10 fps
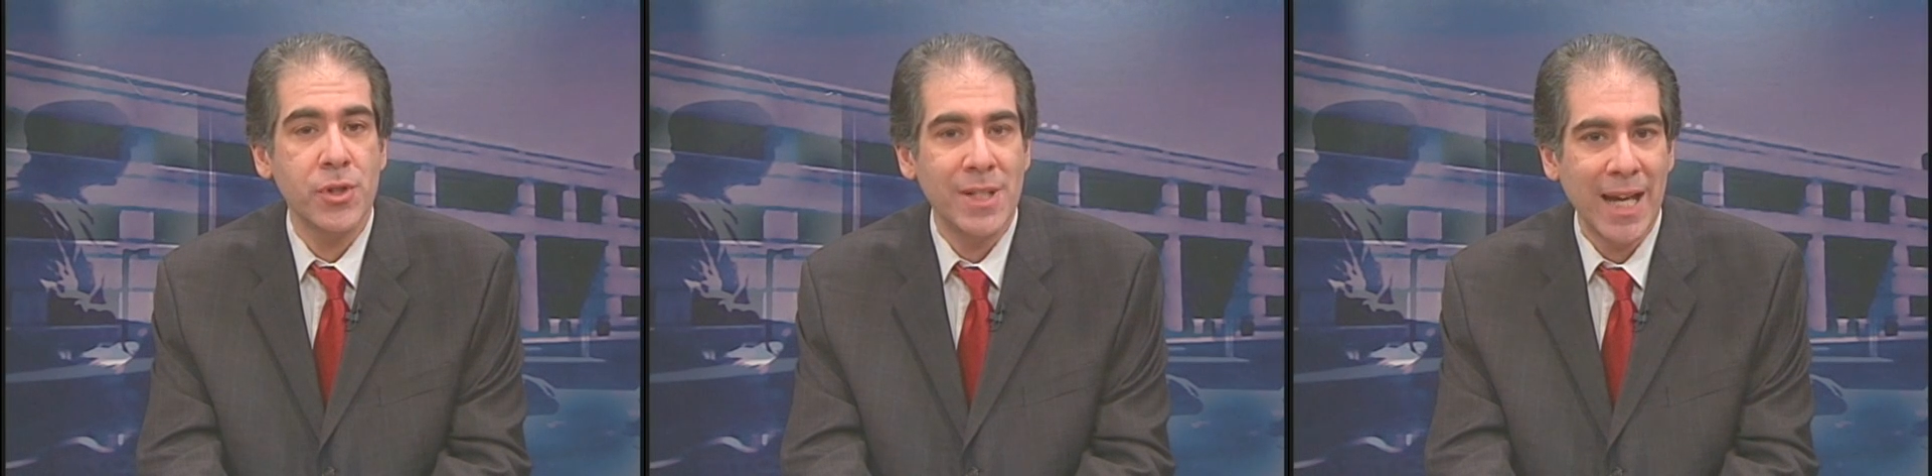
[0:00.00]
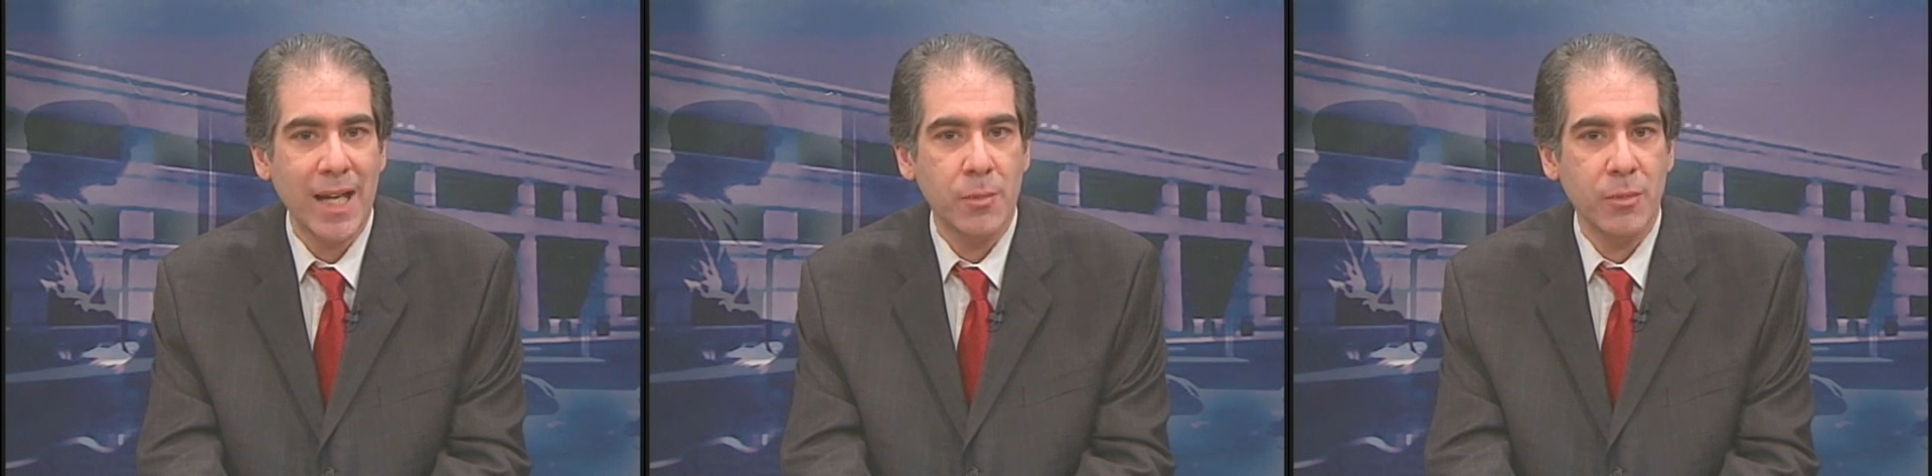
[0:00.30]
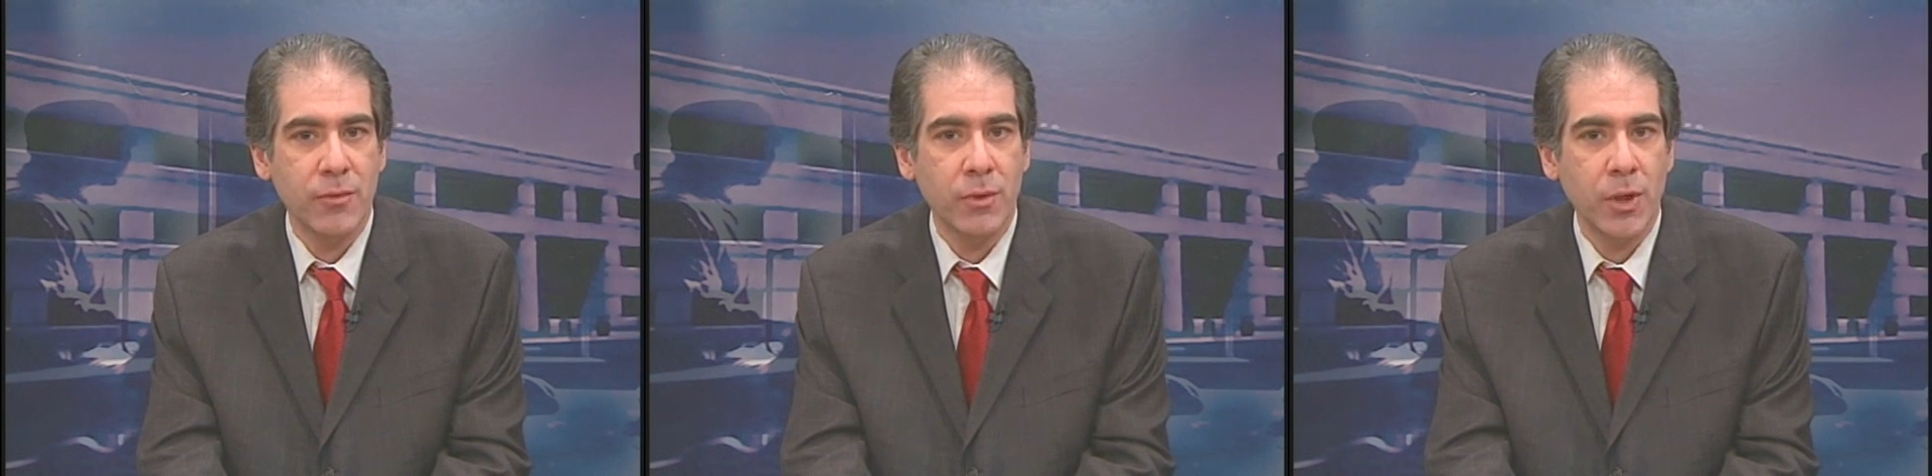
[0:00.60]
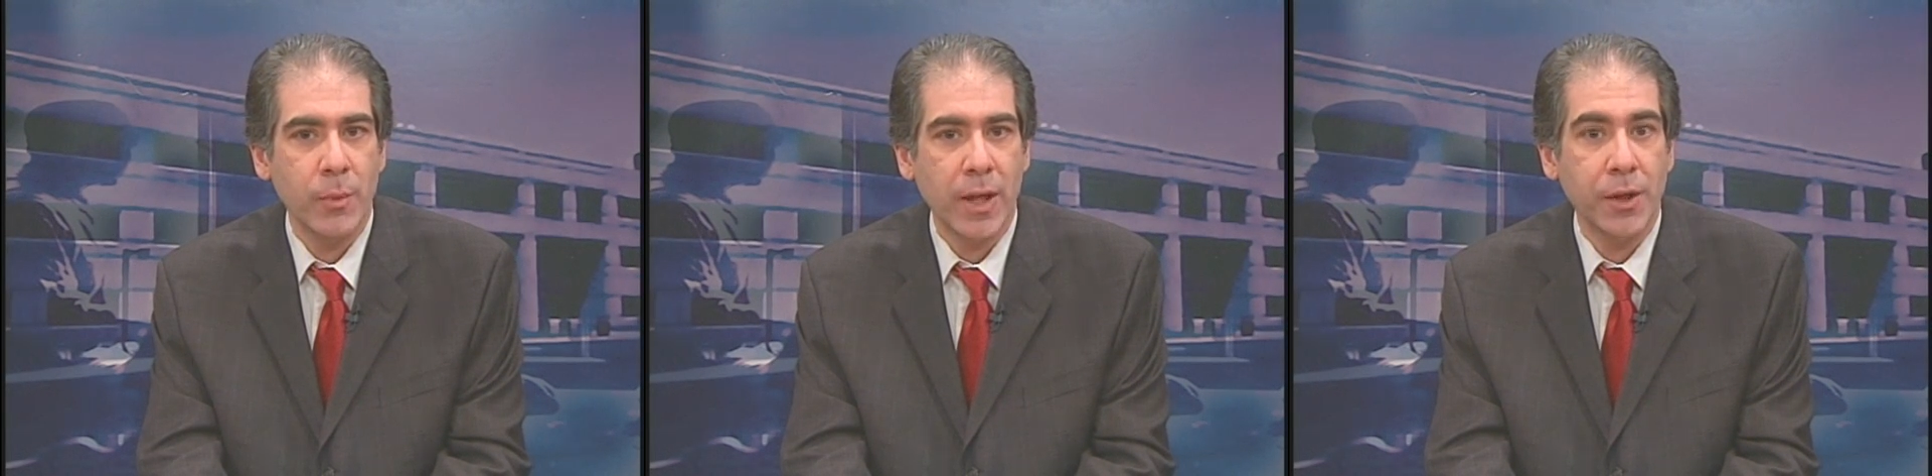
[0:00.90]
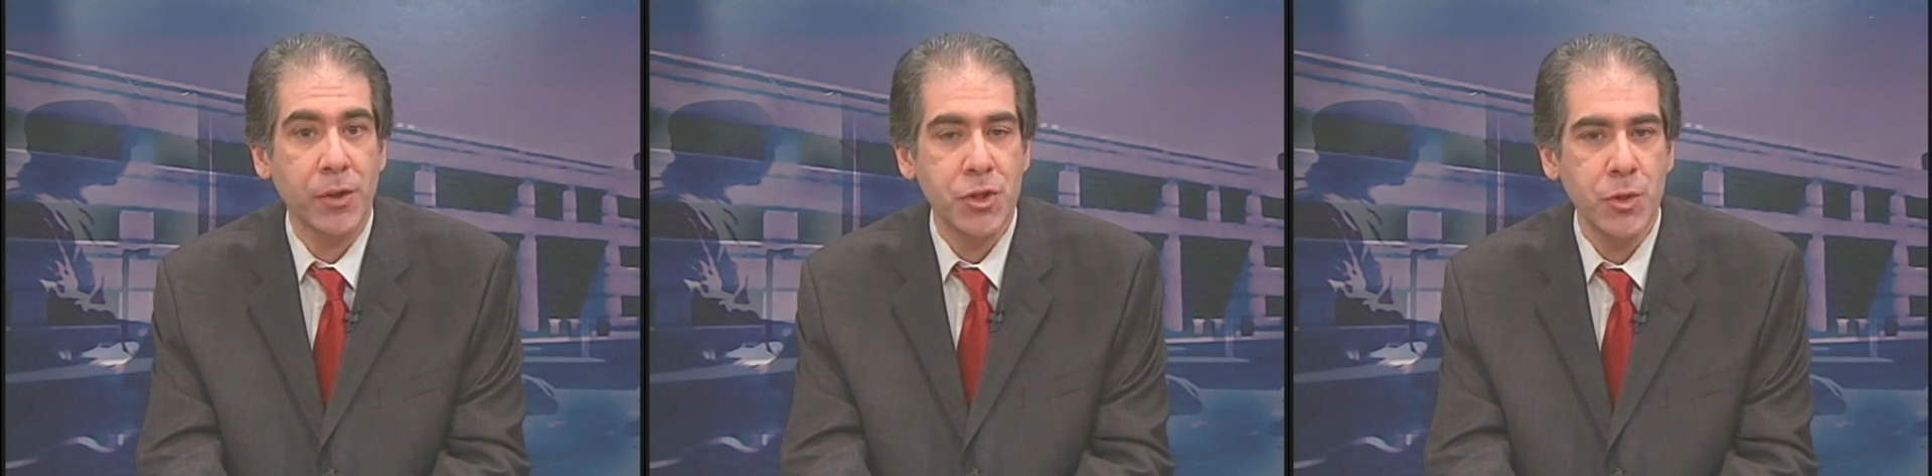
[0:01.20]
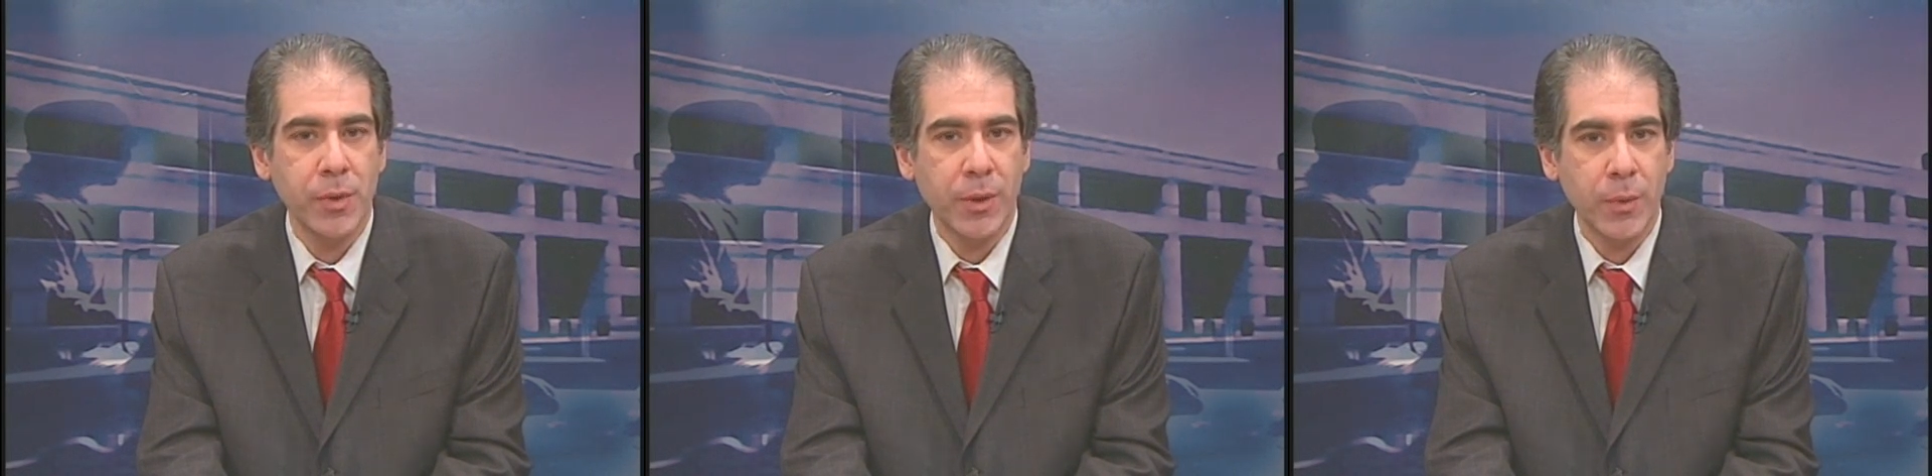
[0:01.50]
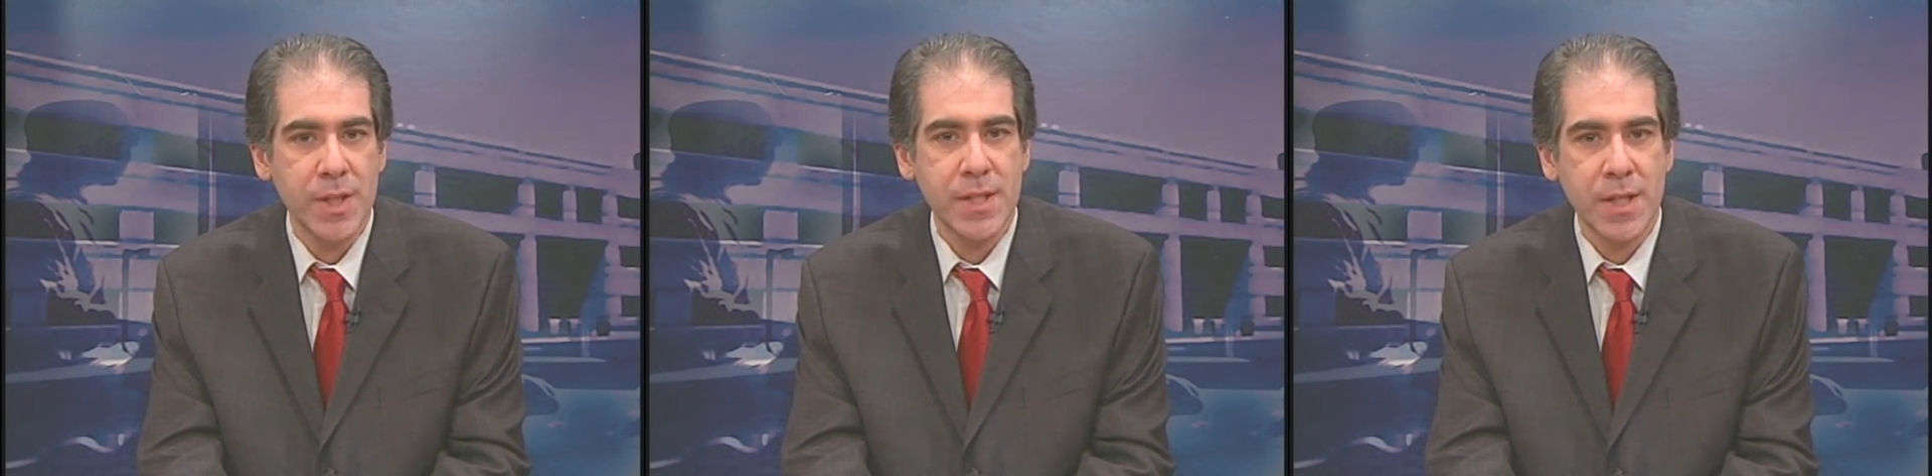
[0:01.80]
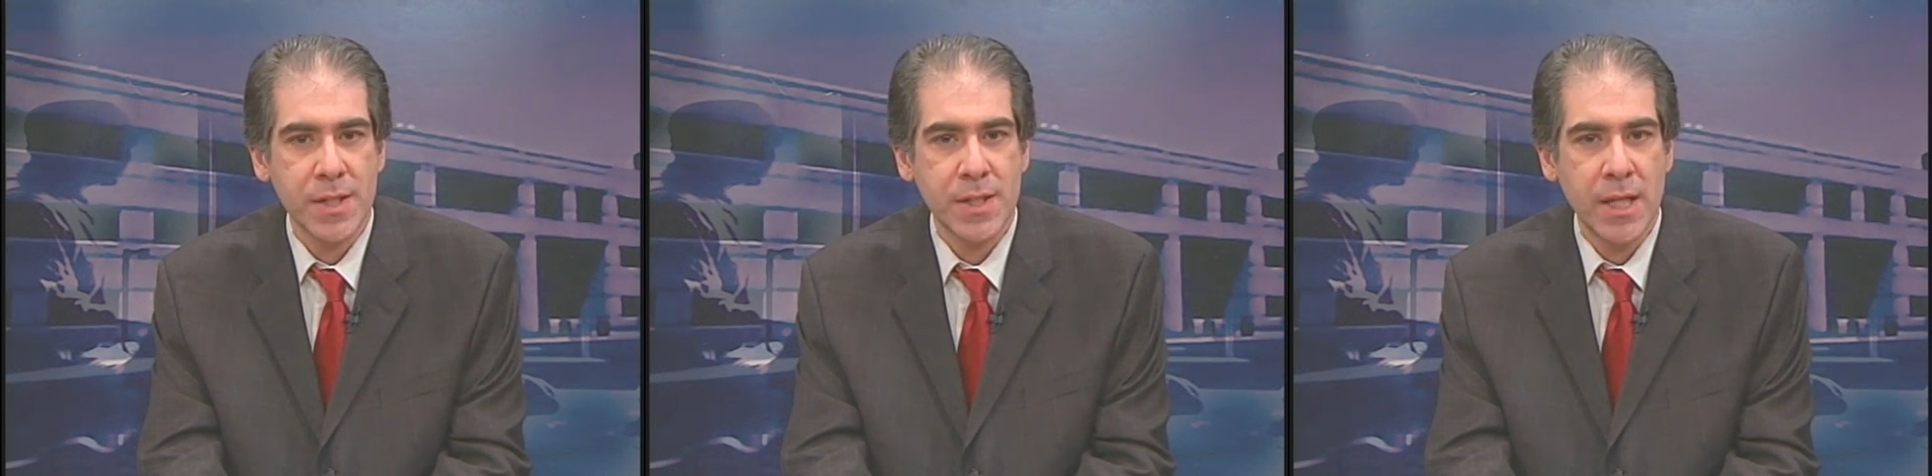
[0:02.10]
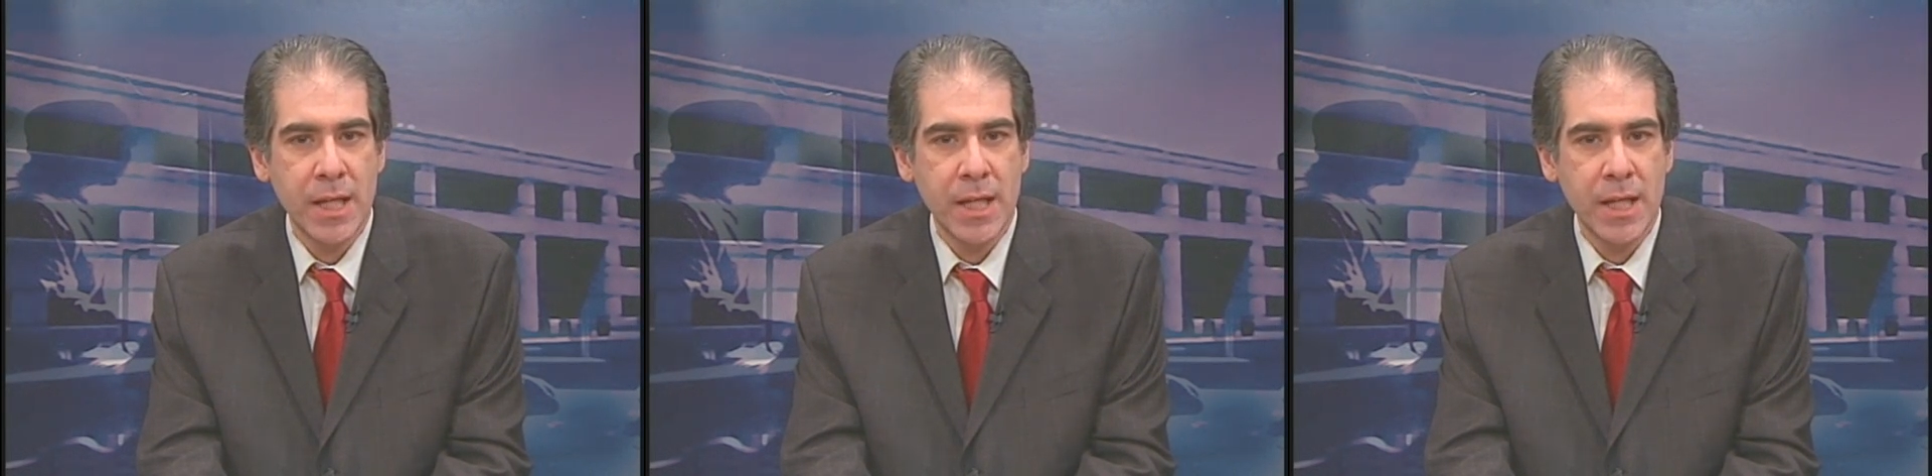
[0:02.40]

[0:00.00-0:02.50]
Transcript: today before going on a 2-week recess.